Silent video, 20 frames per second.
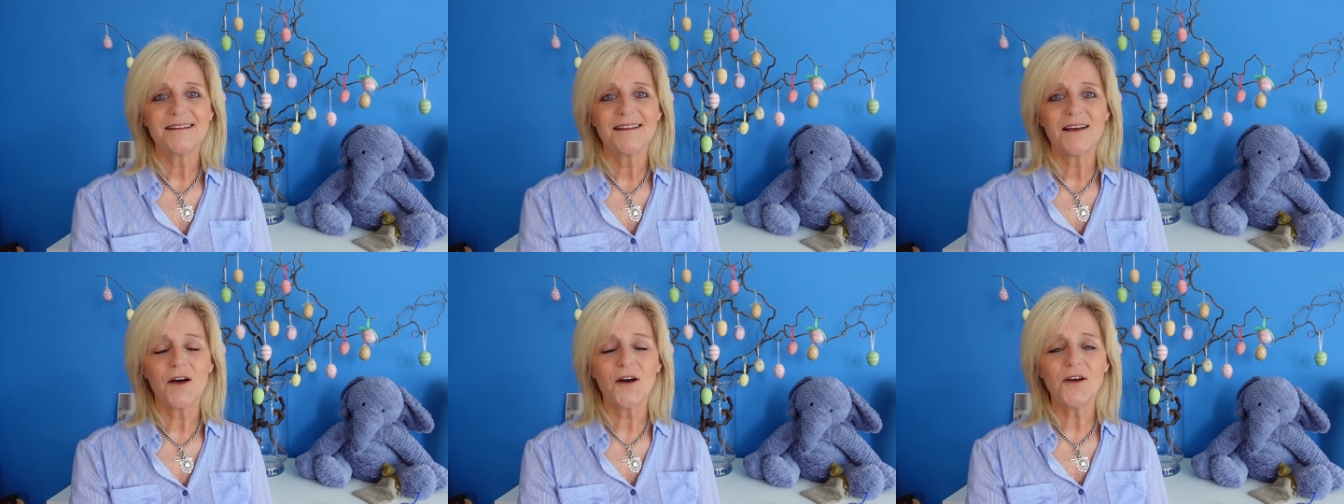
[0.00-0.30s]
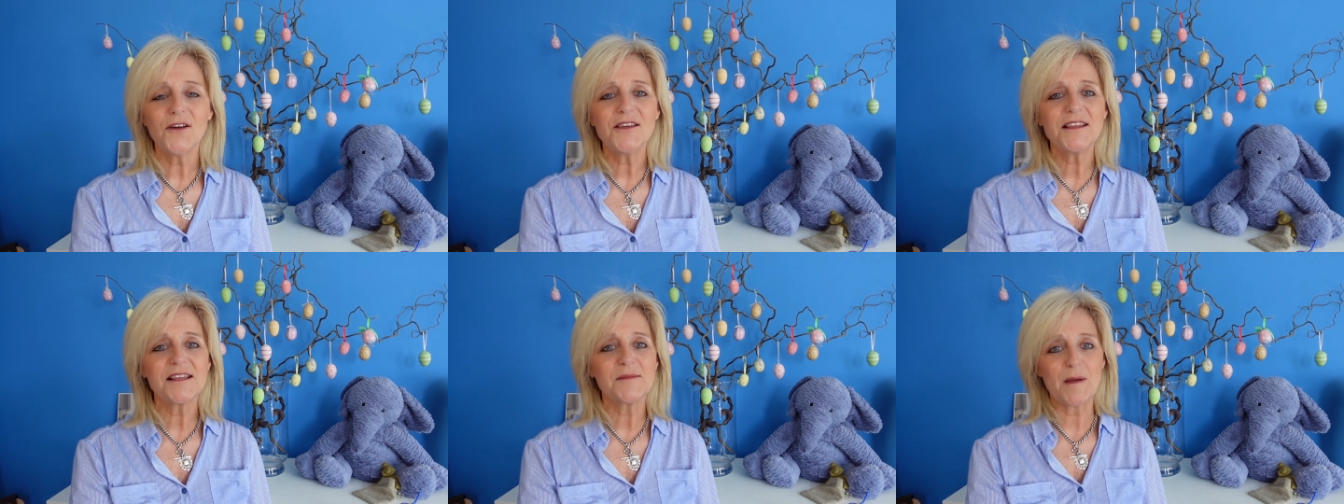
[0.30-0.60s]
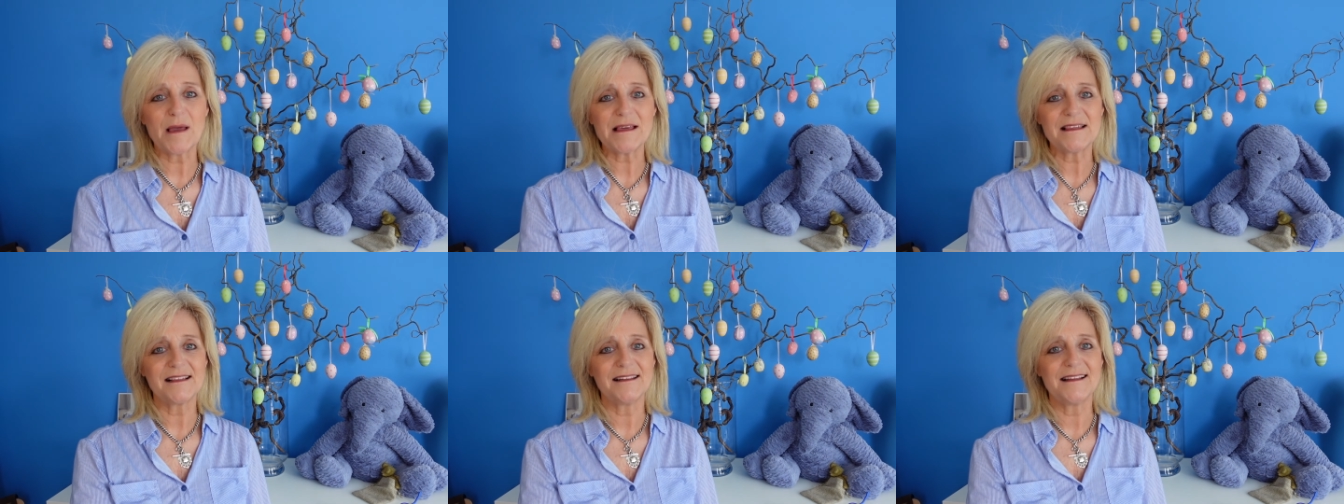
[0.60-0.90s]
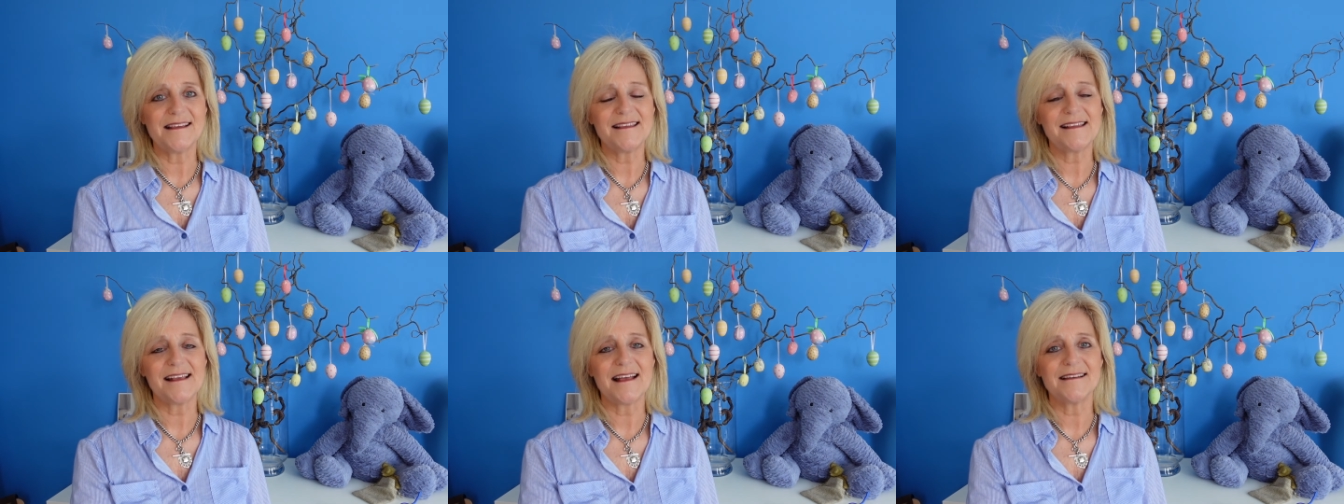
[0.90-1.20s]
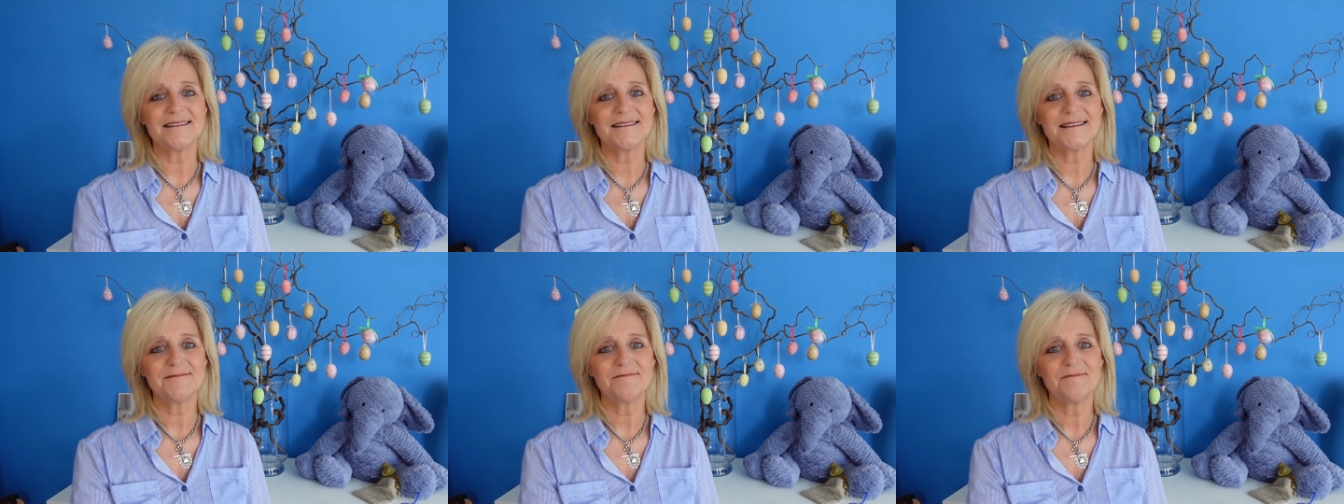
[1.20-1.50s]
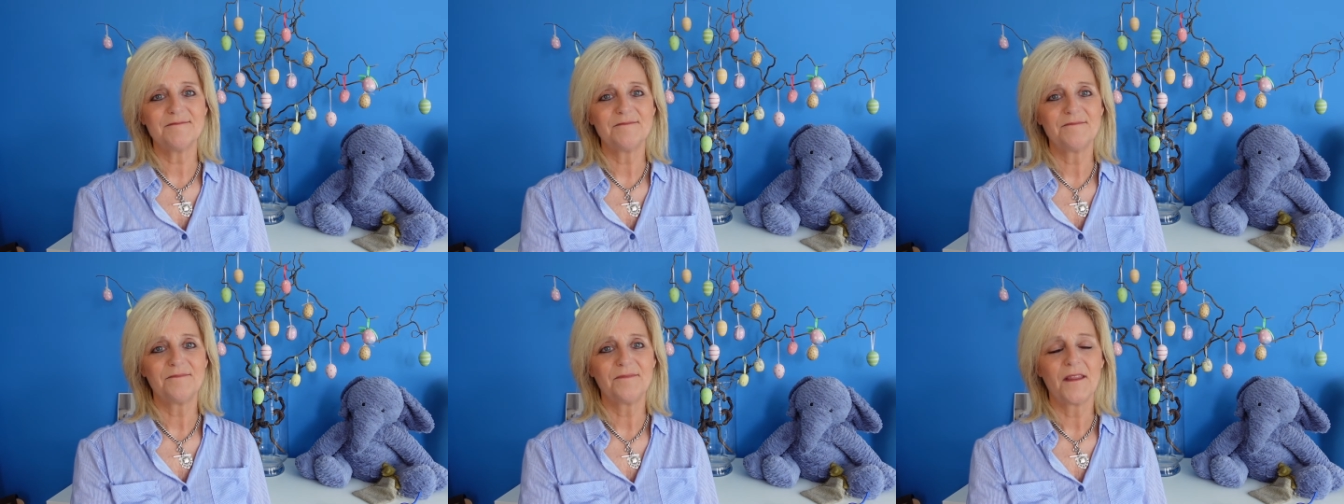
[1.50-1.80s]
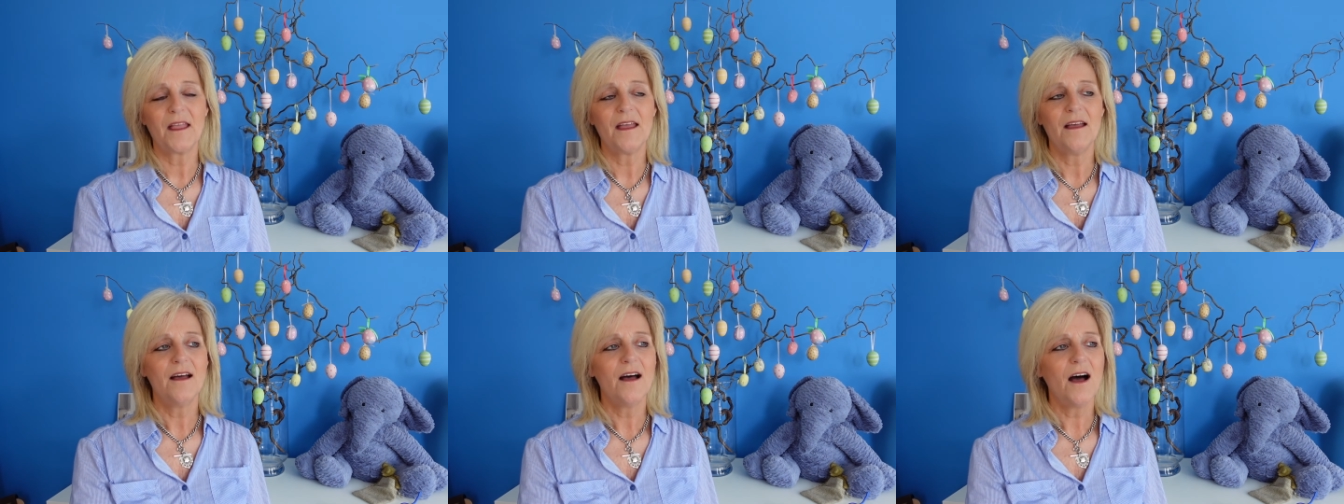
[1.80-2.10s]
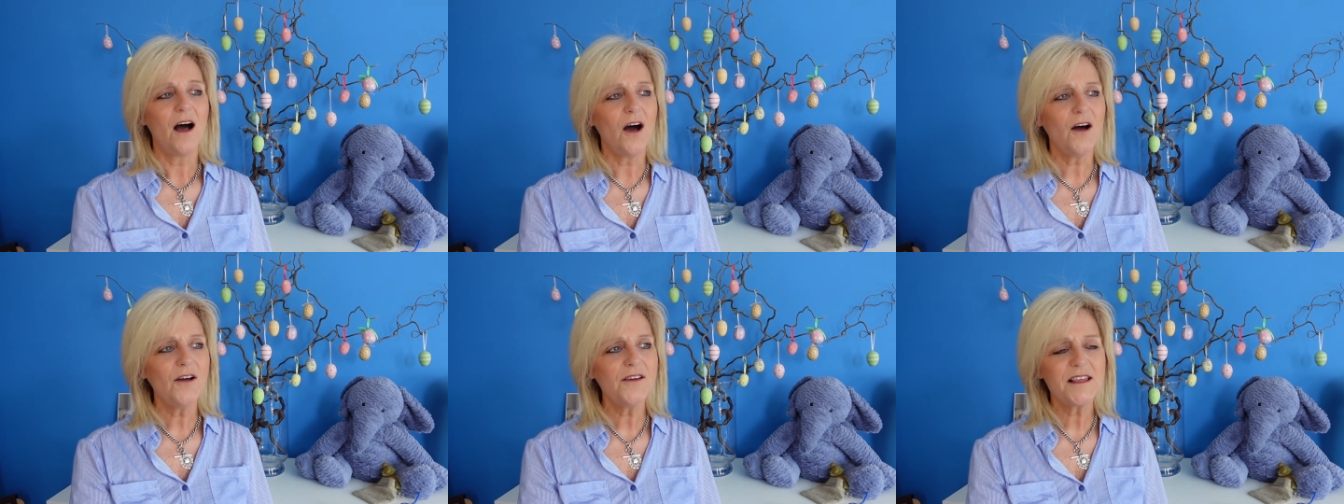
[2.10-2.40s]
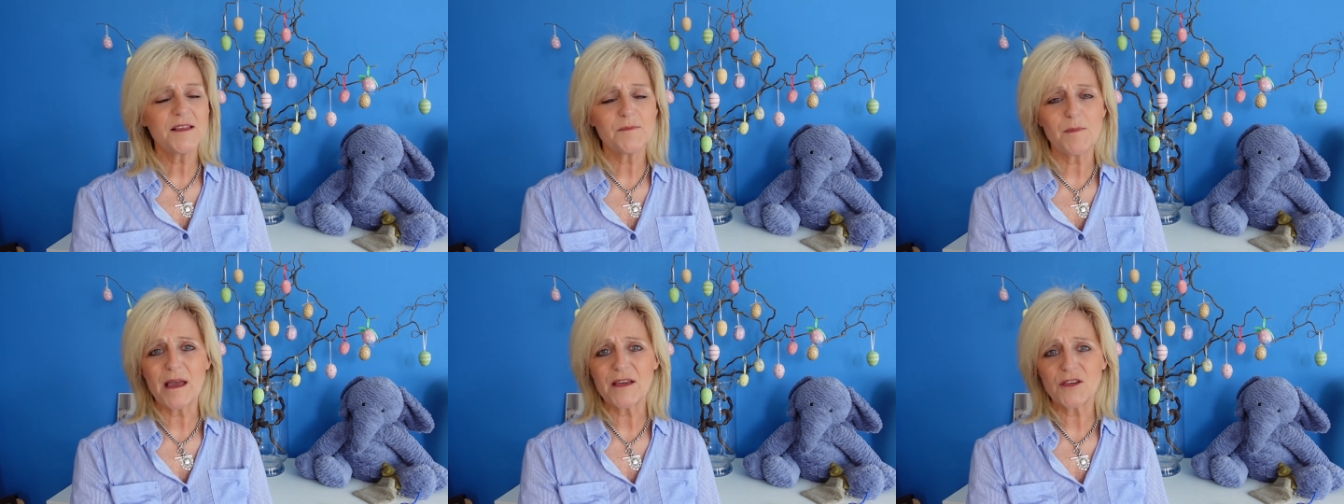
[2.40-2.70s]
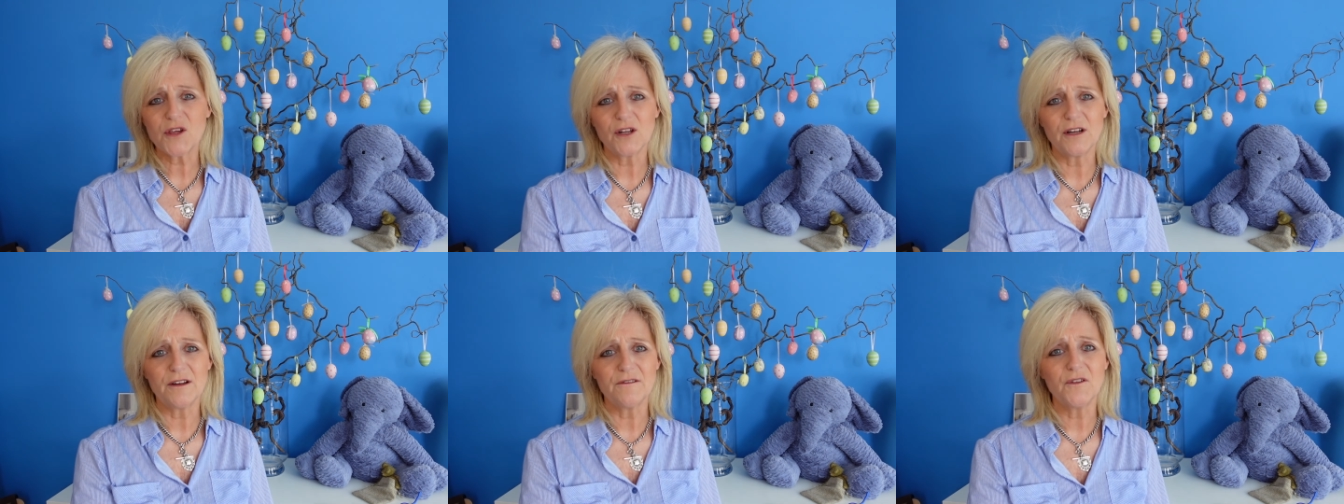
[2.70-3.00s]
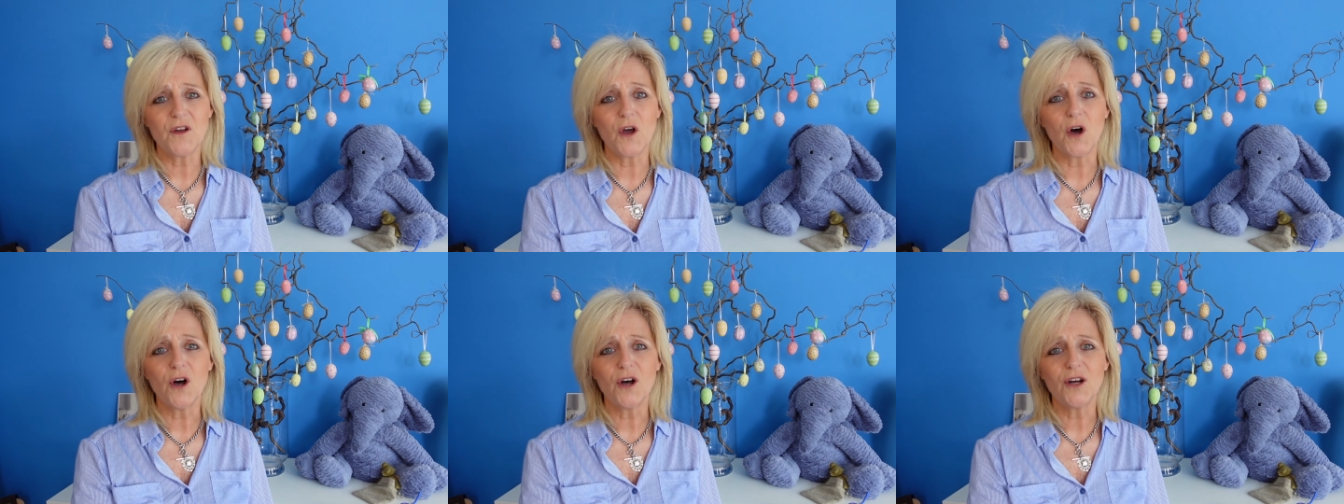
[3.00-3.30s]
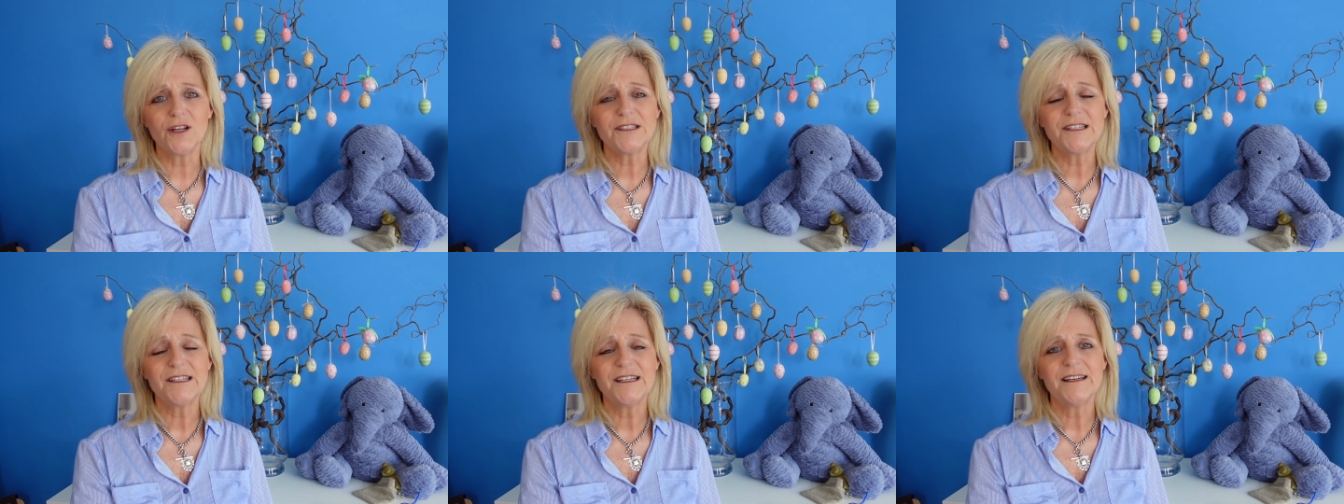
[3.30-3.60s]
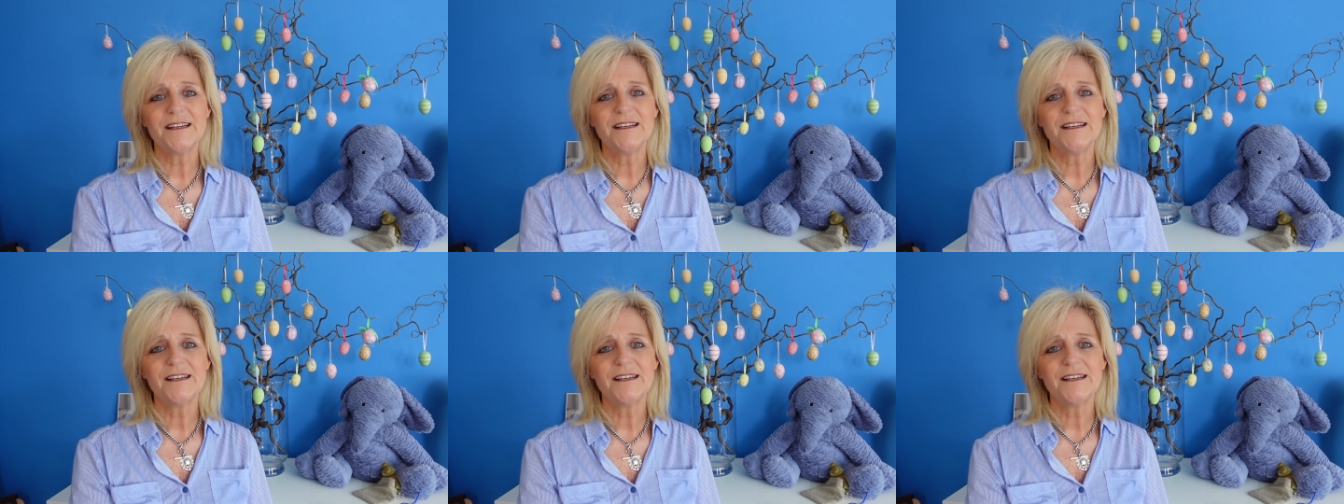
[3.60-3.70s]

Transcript: How special is that? How special of God